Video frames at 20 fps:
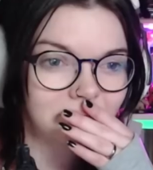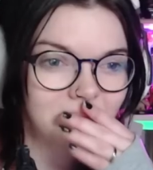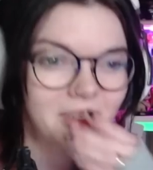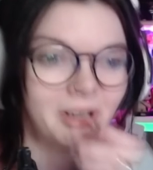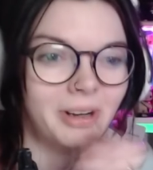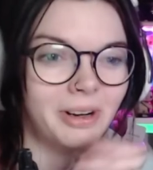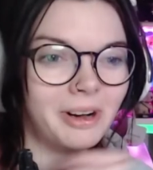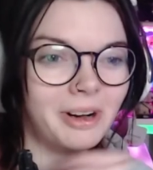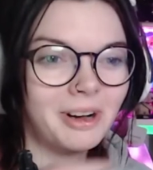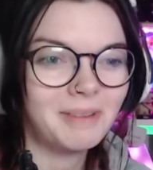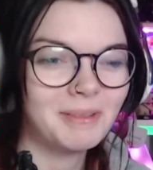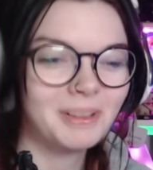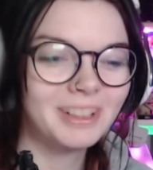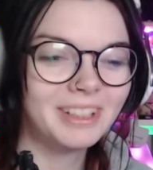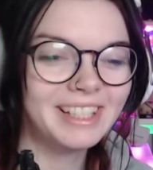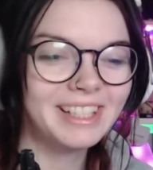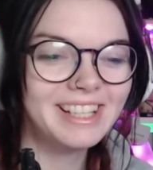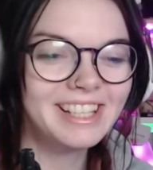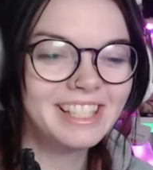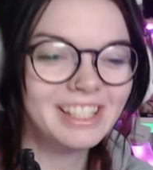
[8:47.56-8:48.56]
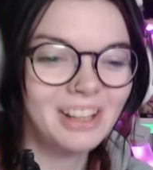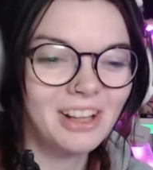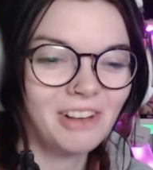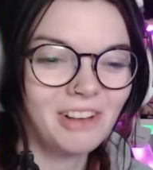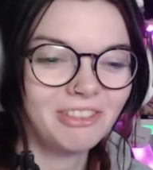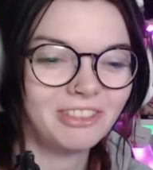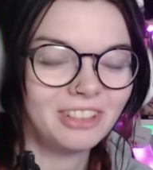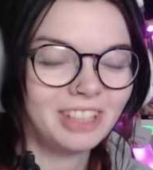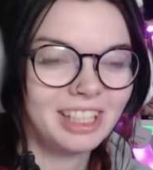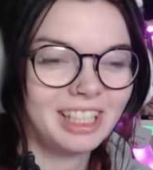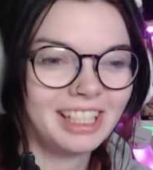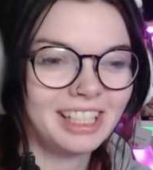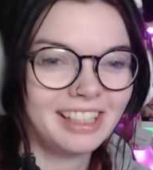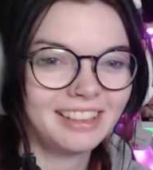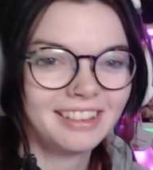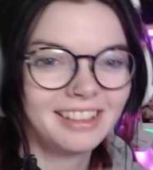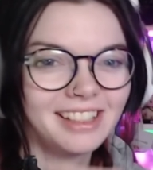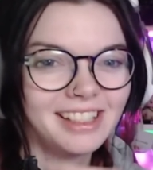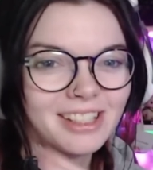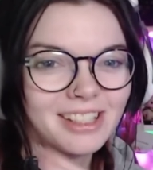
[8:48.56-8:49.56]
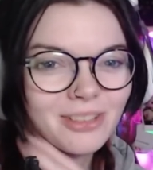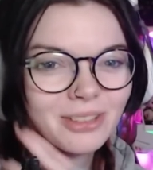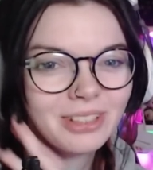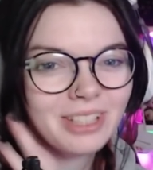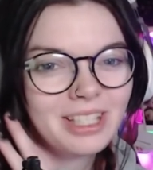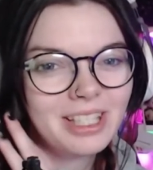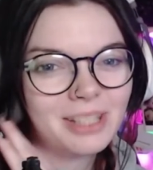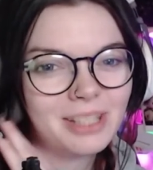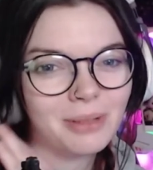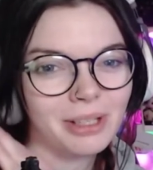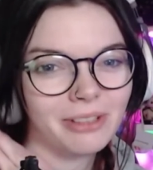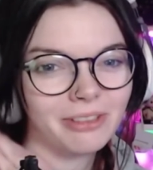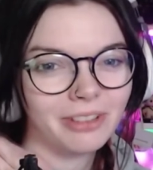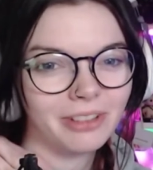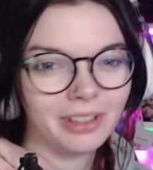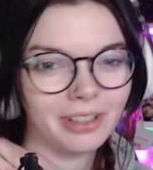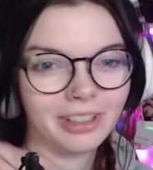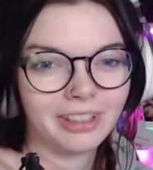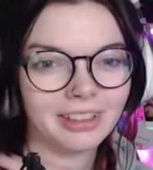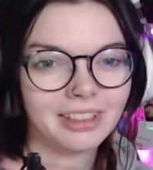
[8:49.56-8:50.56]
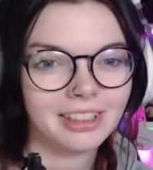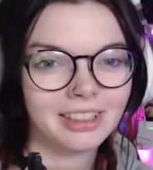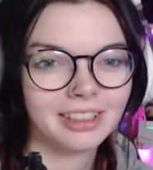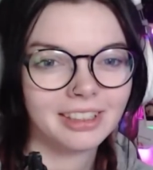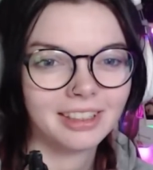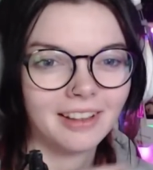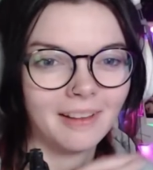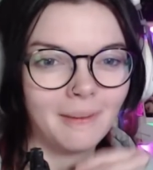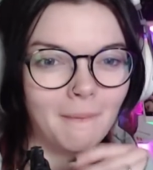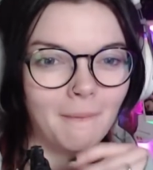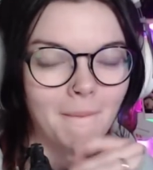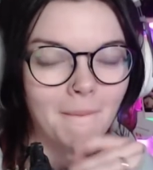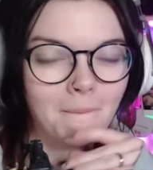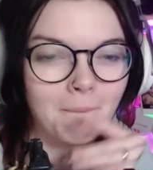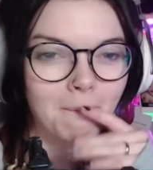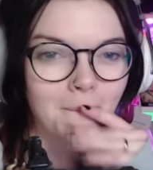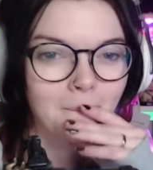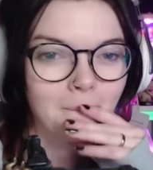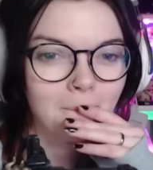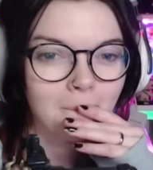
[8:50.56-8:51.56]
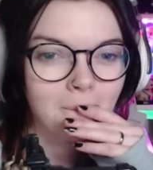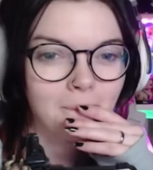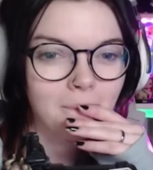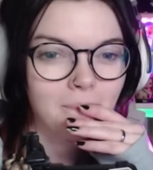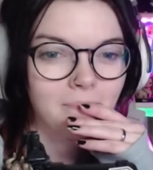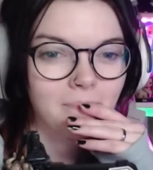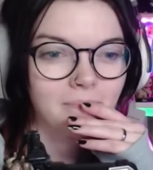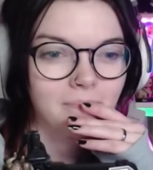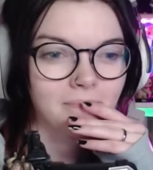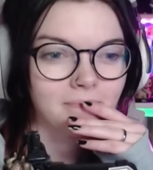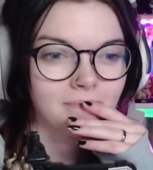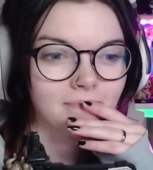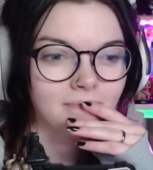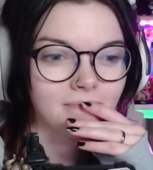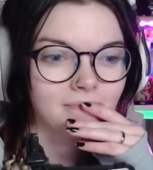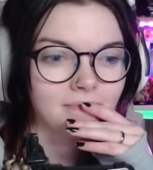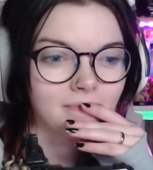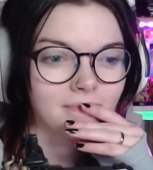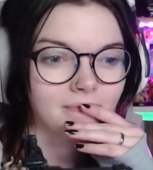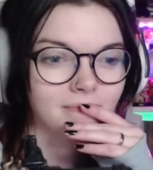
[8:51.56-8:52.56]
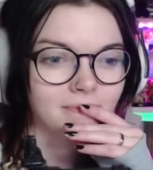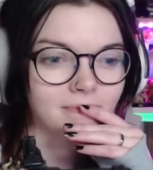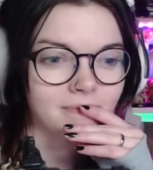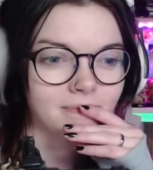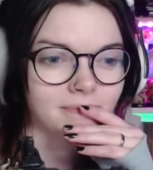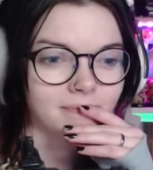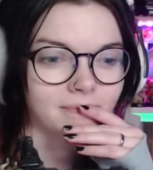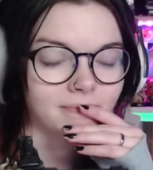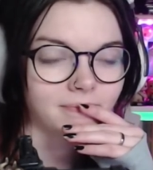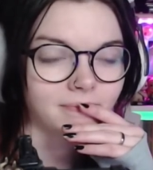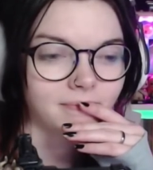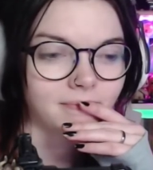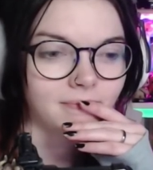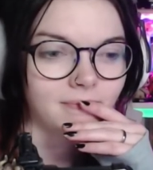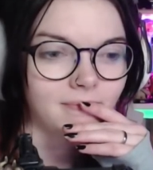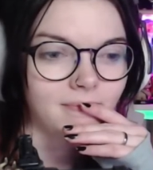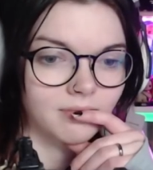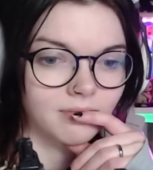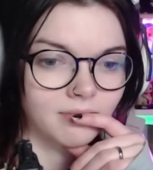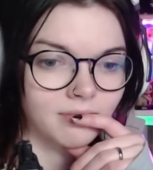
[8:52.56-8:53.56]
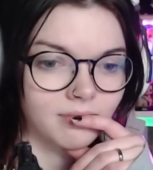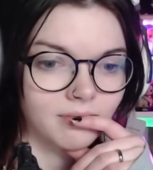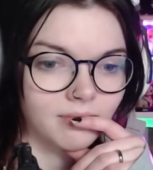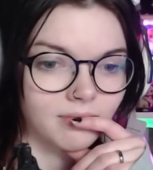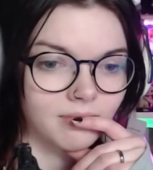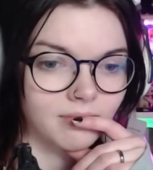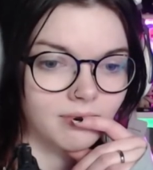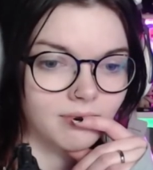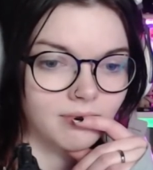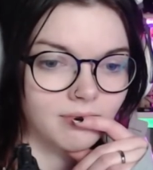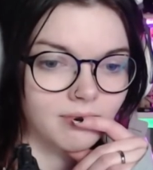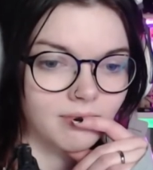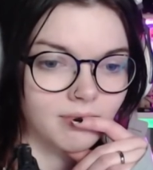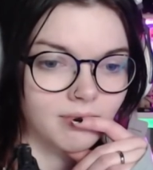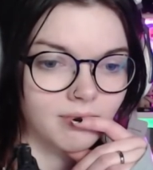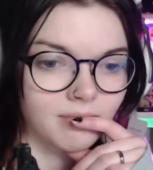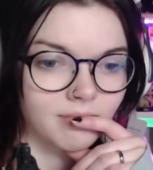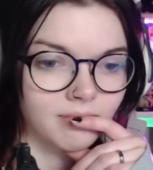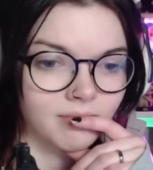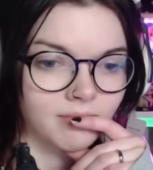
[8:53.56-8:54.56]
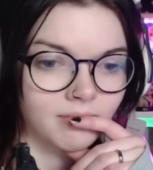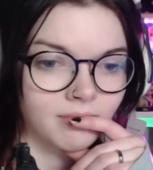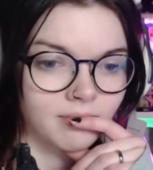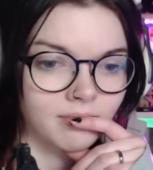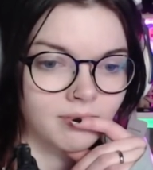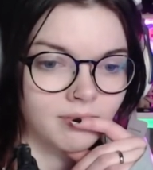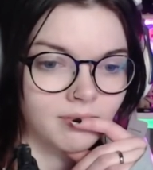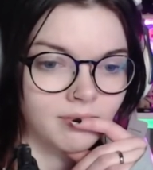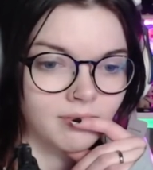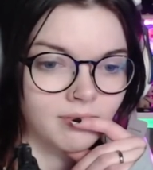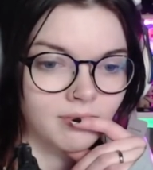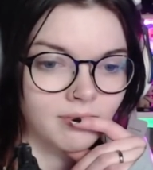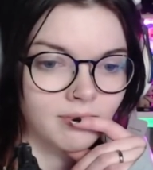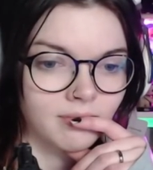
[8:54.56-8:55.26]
Oh, Maria's lovely. That's really sweet of her. So it was just like your job back then or something? Um,